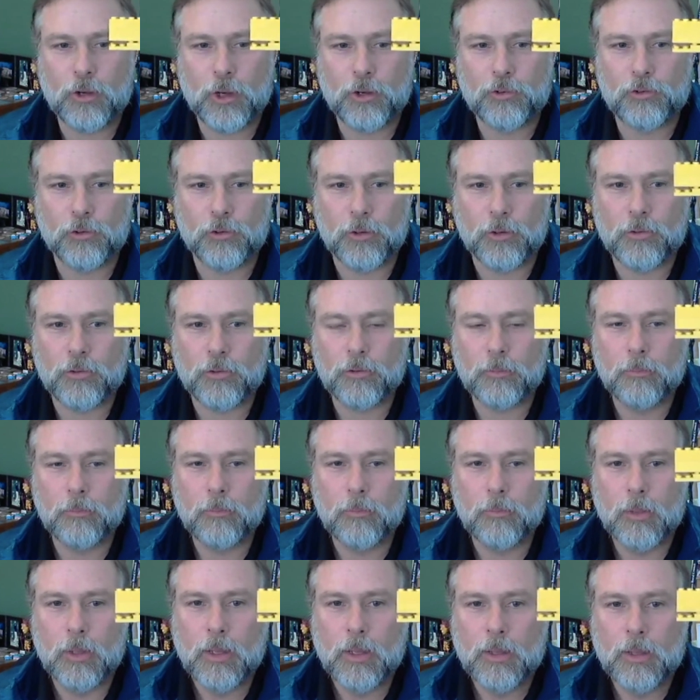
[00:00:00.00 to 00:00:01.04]
Treasuries.
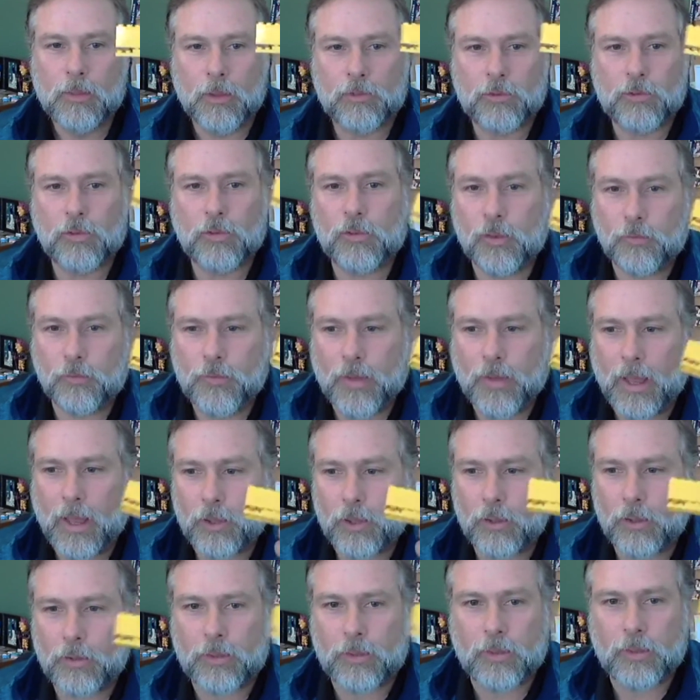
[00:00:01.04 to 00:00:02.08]
This is the
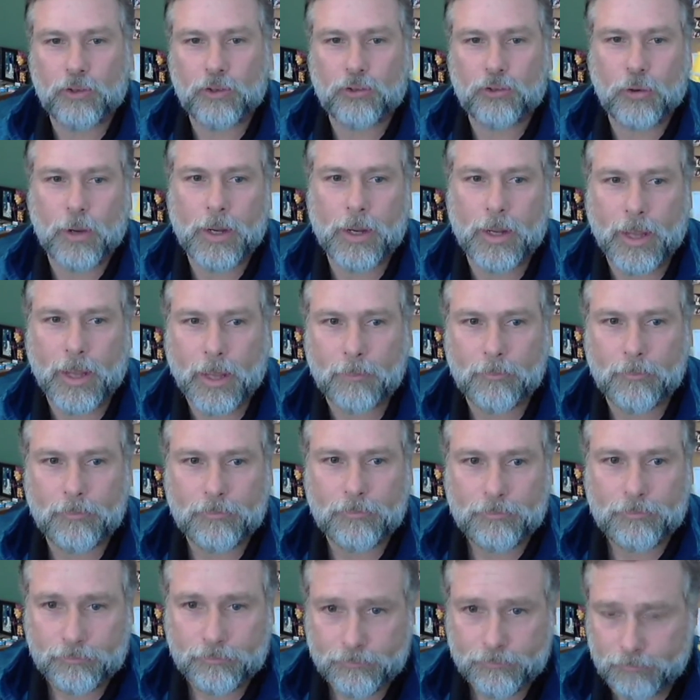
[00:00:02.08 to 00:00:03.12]
value that they trade at.
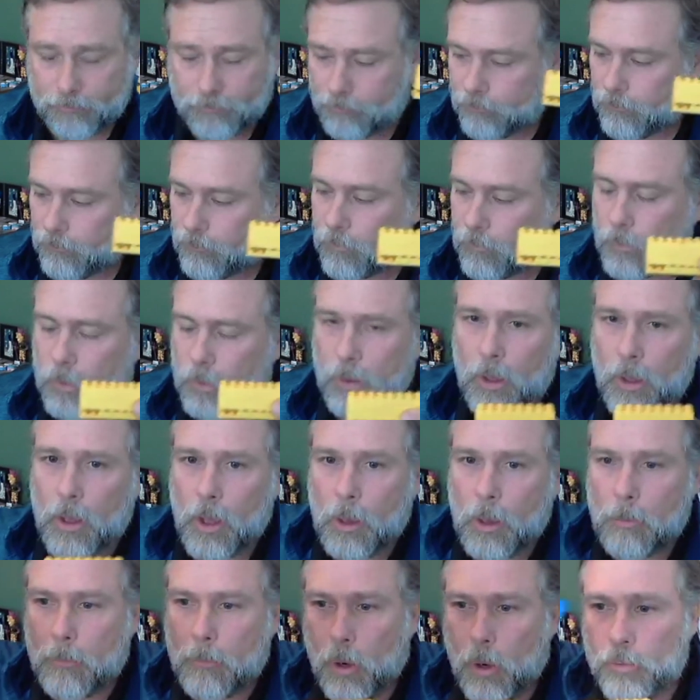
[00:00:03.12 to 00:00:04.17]

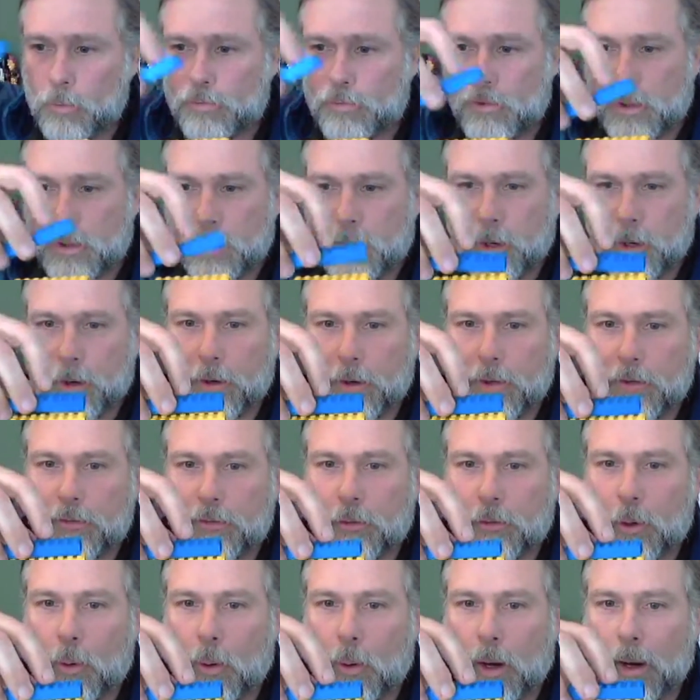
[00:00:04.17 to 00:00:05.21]
Most
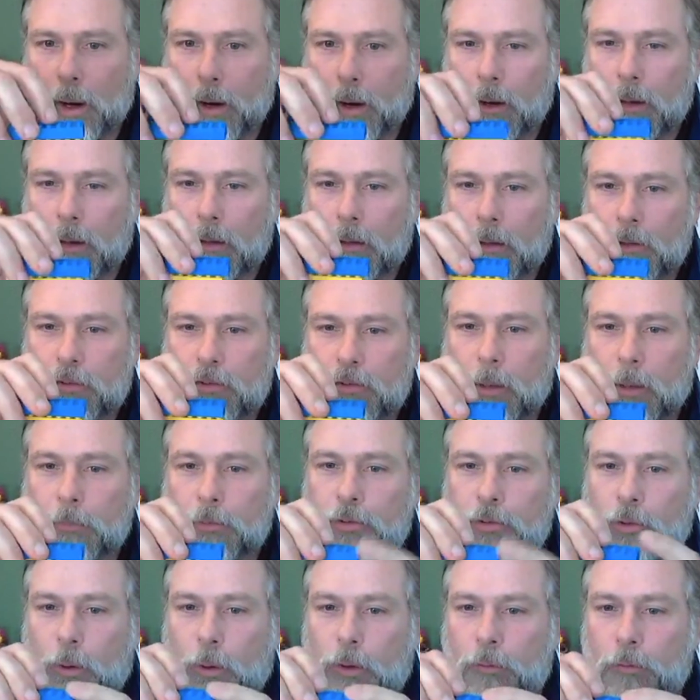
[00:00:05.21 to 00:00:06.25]
securities require
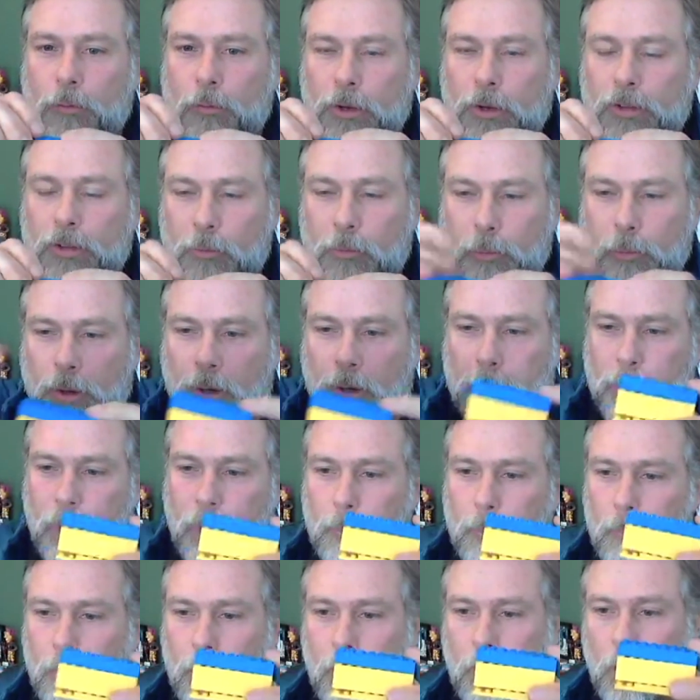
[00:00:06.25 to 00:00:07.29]
some sort of risk
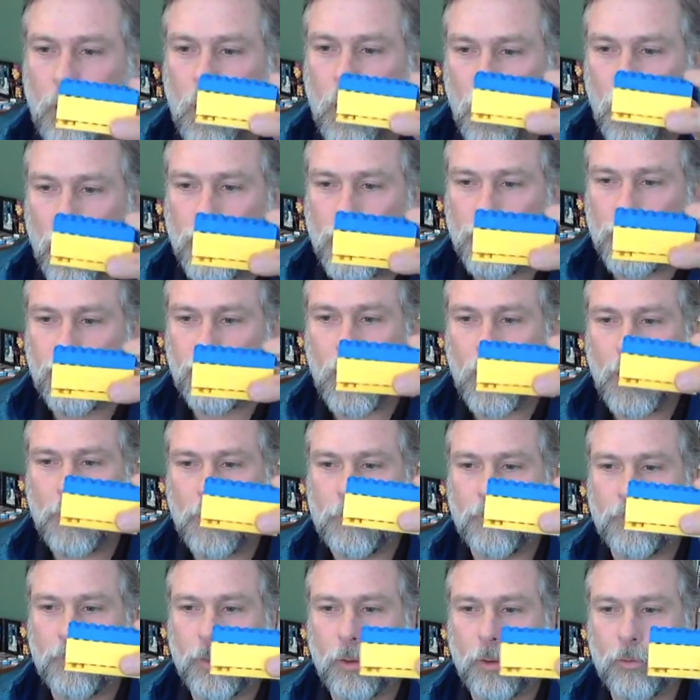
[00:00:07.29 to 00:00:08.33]
premium on
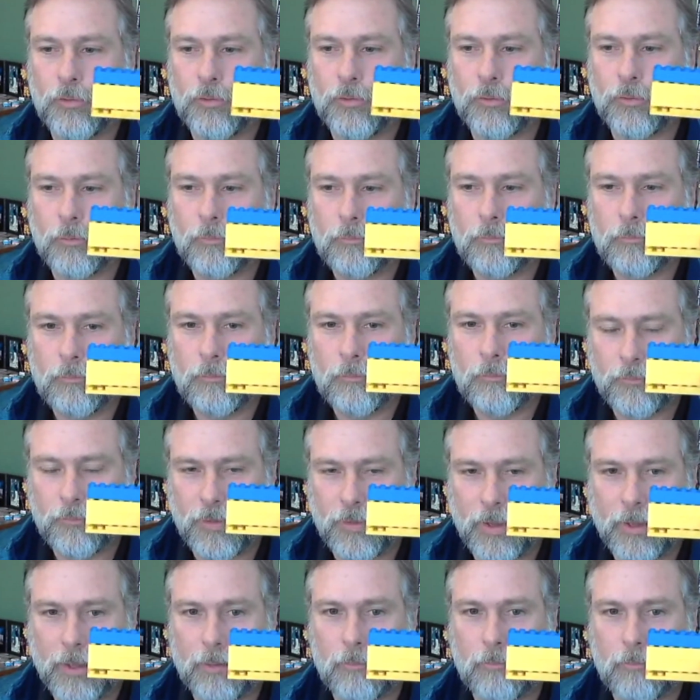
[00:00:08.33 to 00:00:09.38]
top of those
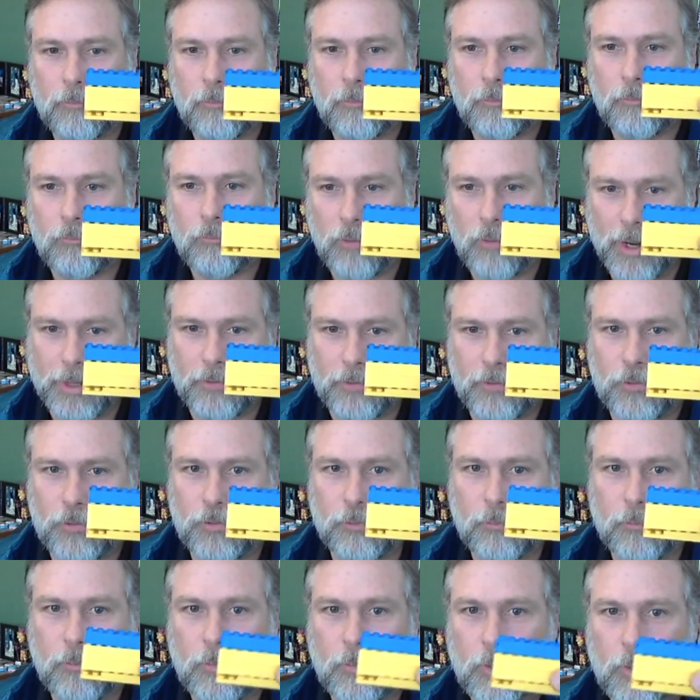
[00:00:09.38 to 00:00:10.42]
Fed
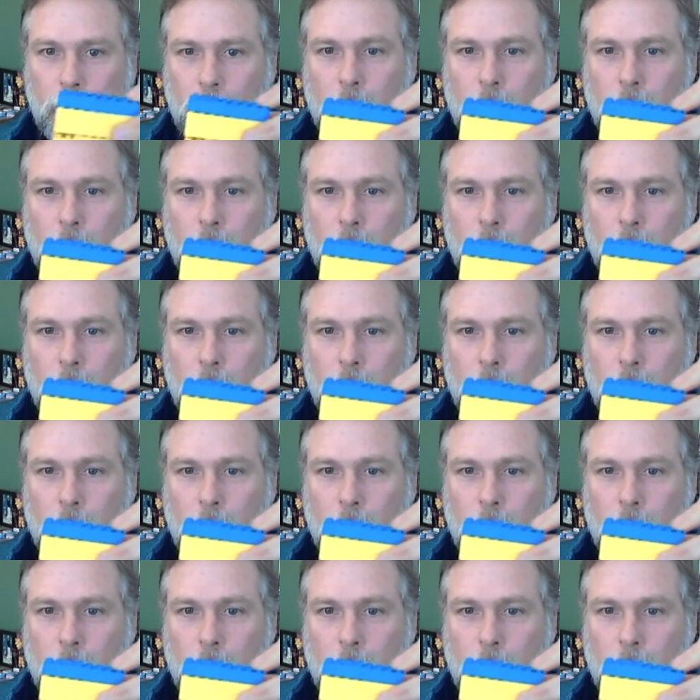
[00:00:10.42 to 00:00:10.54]
rates.